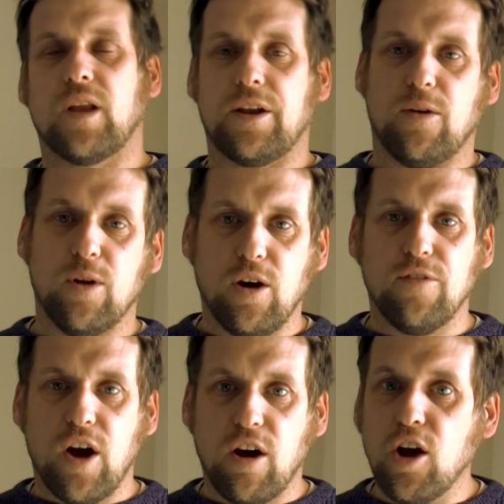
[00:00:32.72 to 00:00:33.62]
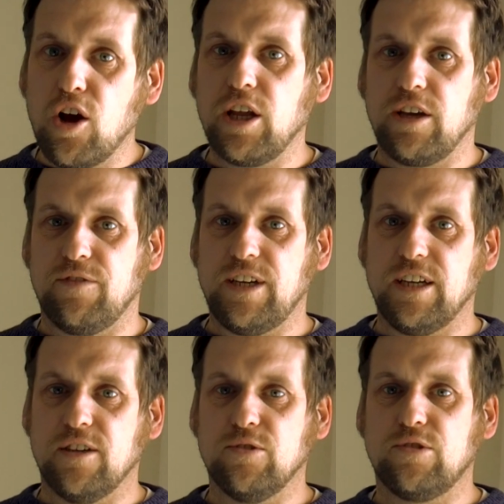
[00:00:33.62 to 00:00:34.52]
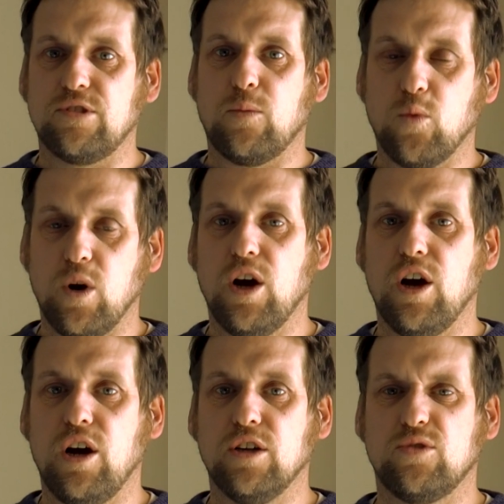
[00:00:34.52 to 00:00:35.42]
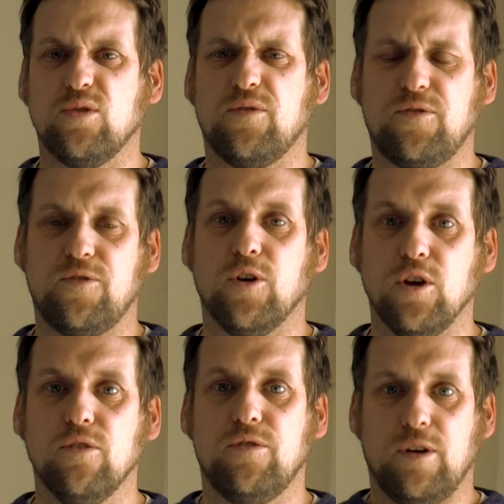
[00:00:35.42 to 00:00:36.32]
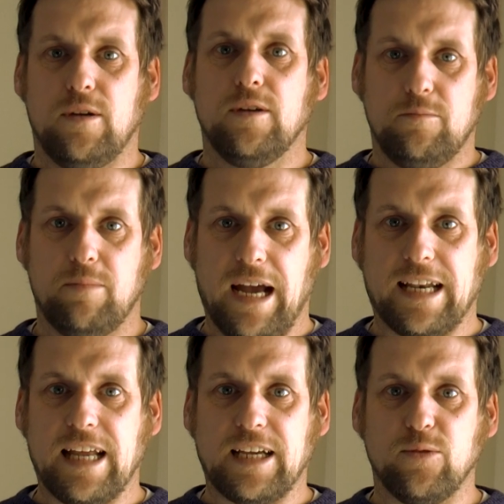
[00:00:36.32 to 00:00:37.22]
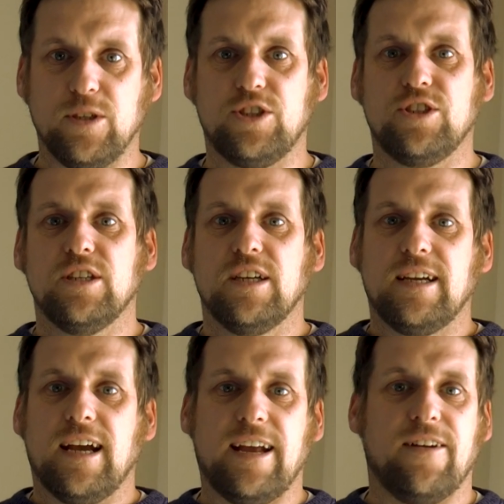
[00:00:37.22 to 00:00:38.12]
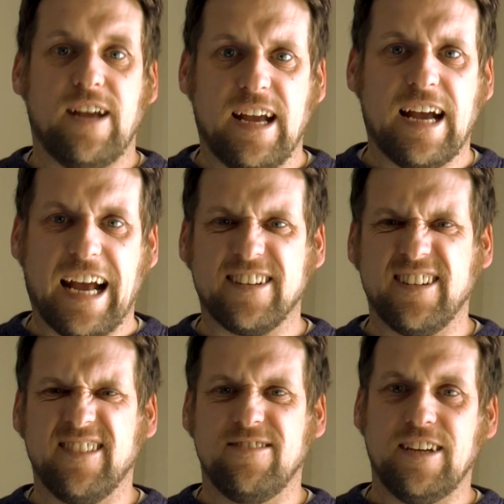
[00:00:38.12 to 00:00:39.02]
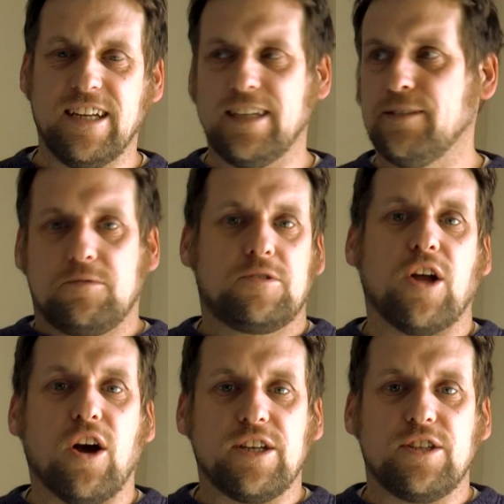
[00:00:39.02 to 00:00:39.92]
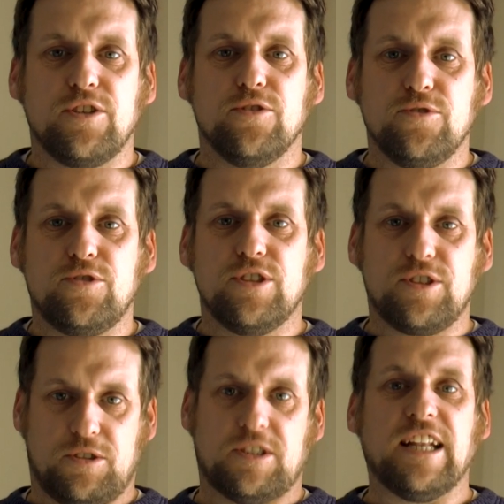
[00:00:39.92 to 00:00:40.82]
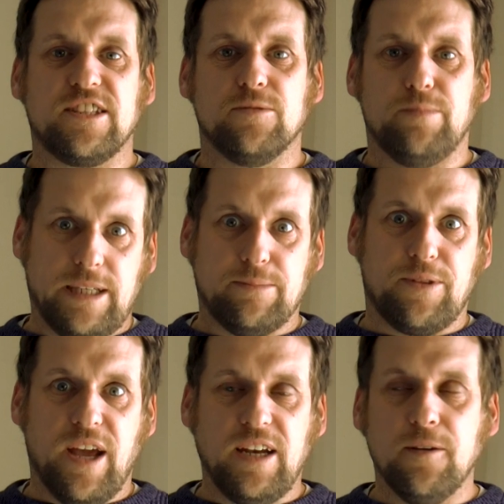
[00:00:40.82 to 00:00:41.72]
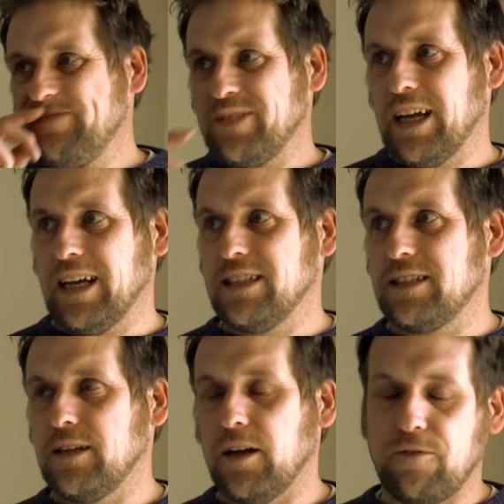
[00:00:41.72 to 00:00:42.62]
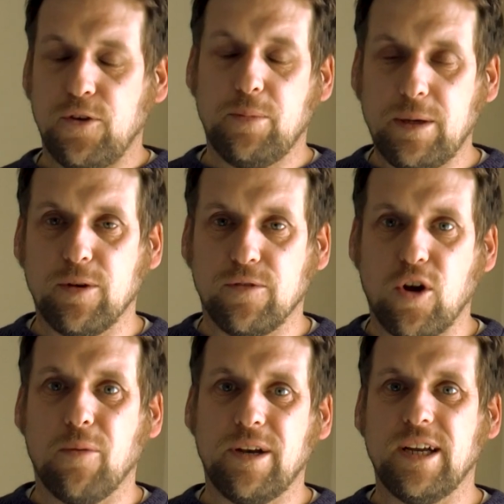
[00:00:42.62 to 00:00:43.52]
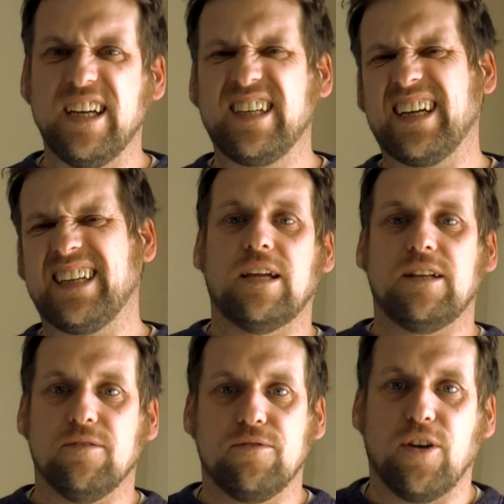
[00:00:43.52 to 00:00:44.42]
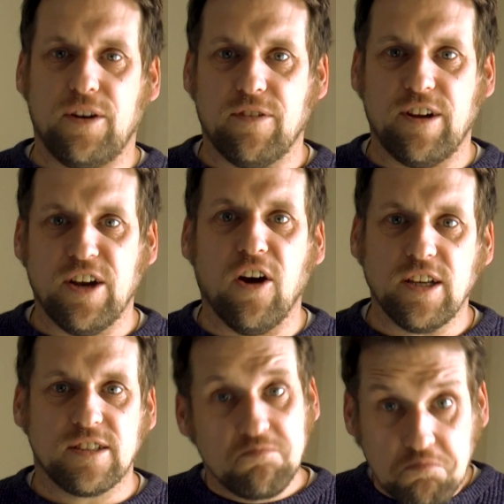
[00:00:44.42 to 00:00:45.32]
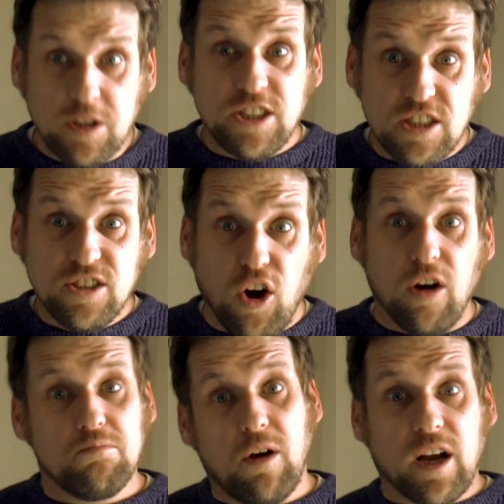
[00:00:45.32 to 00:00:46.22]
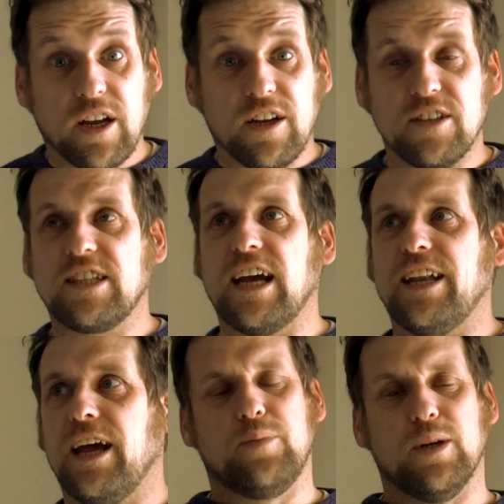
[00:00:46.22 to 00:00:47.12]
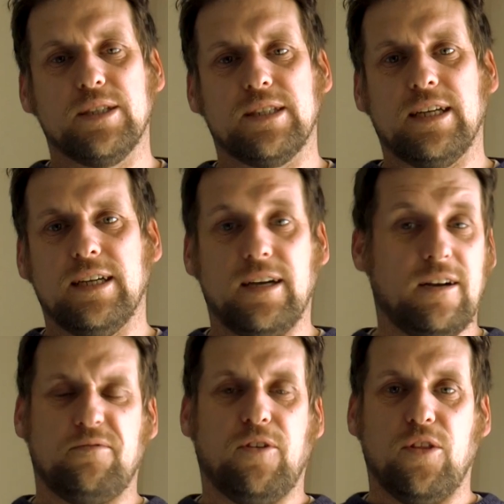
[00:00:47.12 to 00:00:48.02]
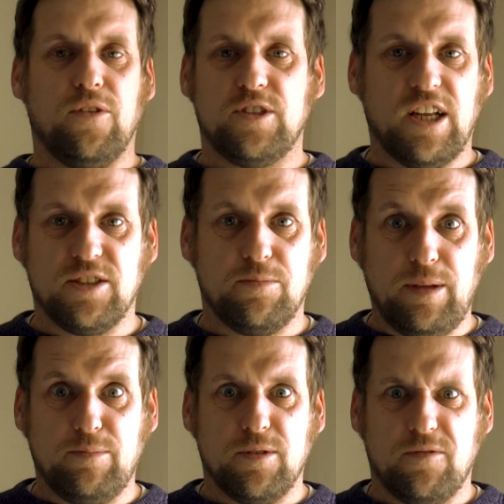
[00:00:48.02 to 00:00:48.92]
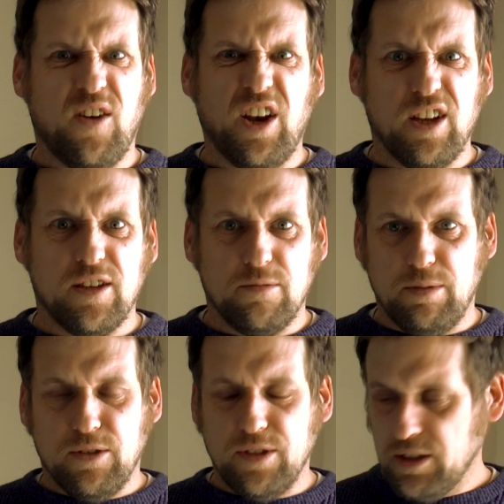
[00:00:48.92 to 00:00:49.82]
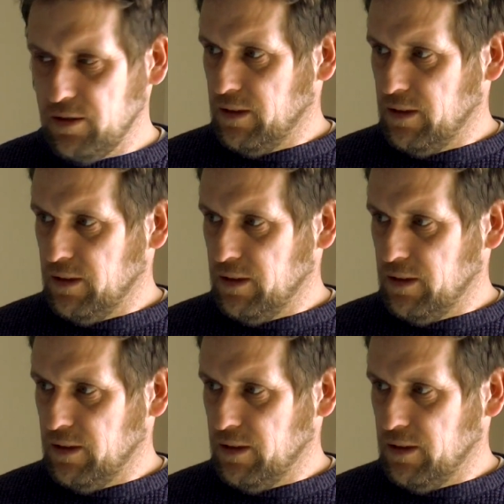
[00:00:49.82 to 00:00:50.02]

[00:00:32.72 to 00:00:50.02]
I know a lot of our earlier videos were sort of full of bad language, and I hadn't really started to use the censor beep then. And a few people have commented and they don't find it very nice, which it's not, I can understand that. But I find the censor beeps are funnier, to be honest.